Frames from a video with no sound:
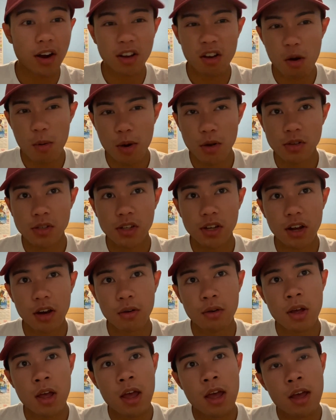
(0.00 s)
almost,
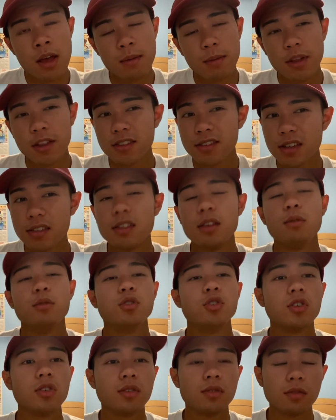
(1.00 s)
in the sense that it was
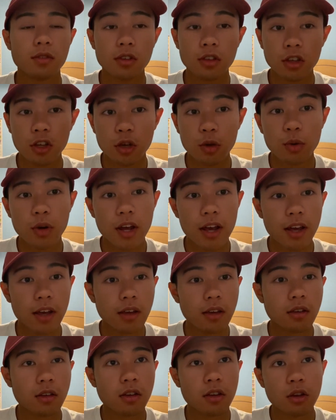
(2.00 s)
just
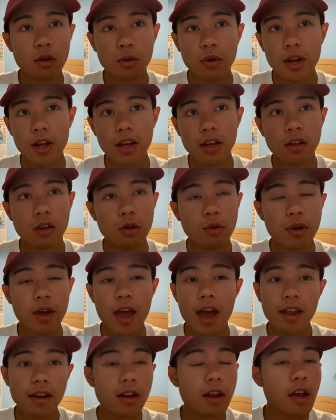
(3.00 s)
Q&A.
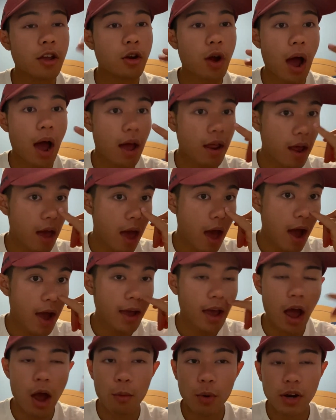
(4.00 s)
And,
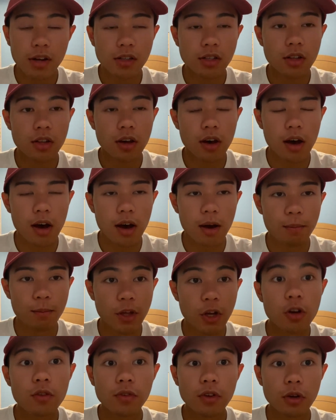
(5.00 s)
I went into the
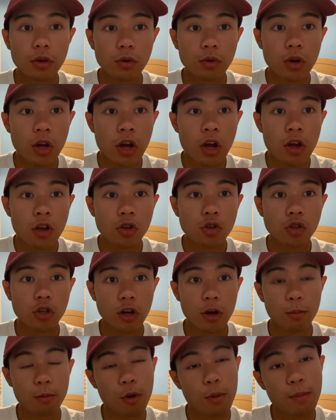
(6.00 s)
interview,
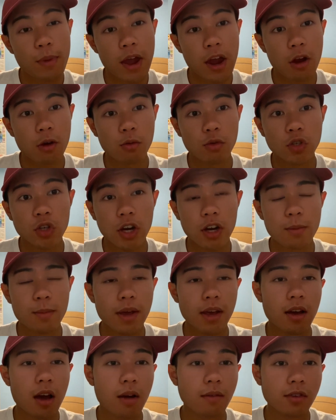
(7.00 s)
prepared, trying to
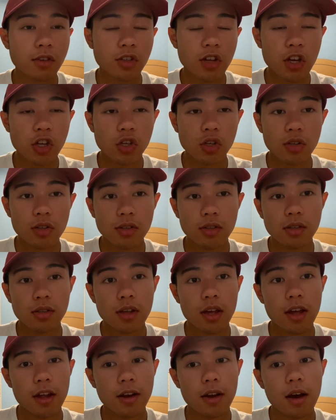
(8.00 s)
make conversations
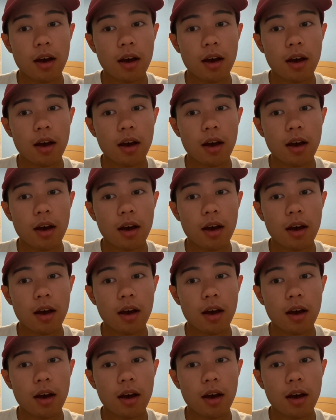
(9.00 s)
and,